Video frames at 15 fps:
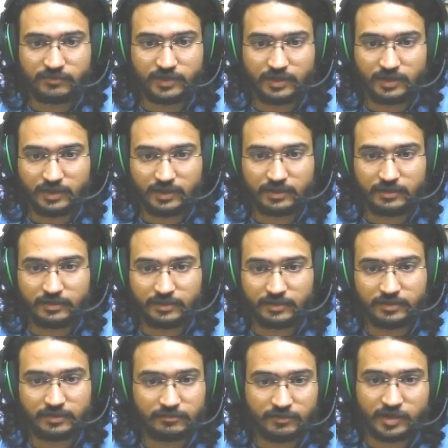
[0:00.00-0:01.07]
file, and
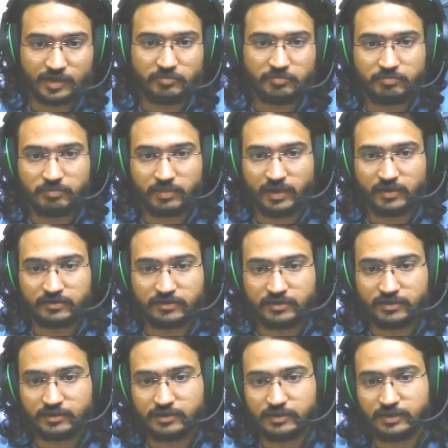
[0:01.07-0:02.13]
here we can pass
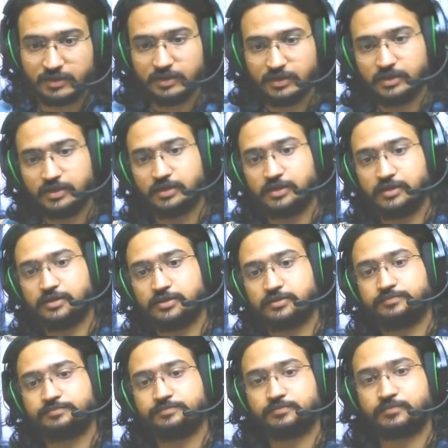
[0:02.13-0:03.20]
in
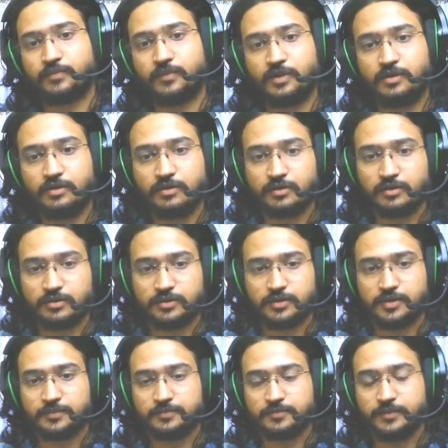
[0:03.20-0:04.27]
the
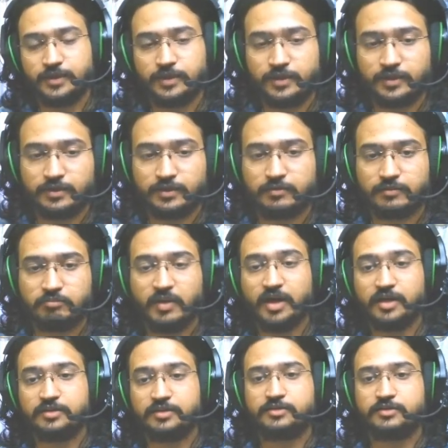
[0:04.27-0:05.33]

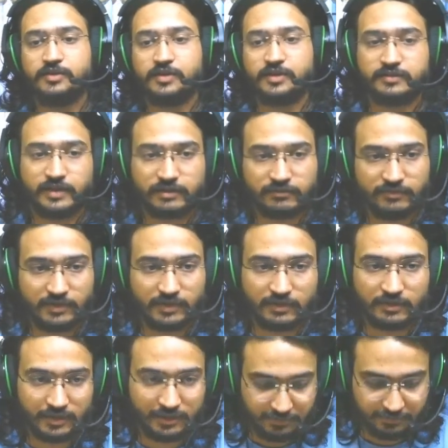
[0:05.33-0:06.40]
path to the exact file,
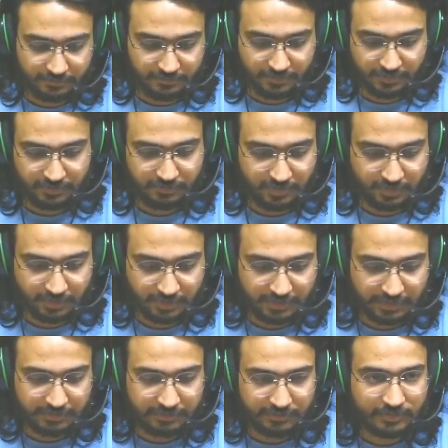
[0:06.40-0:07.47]
right? So here I can
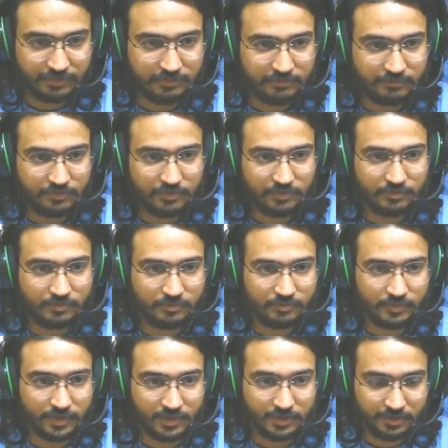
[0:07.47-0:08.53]
get that from
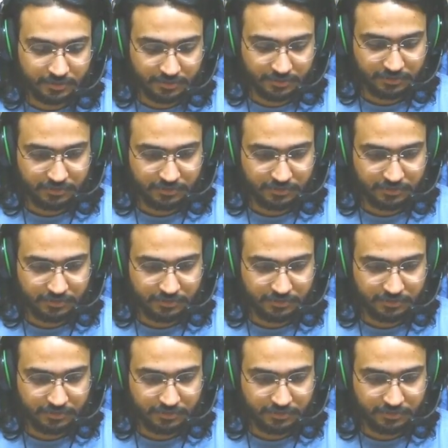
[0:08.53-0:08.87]
here.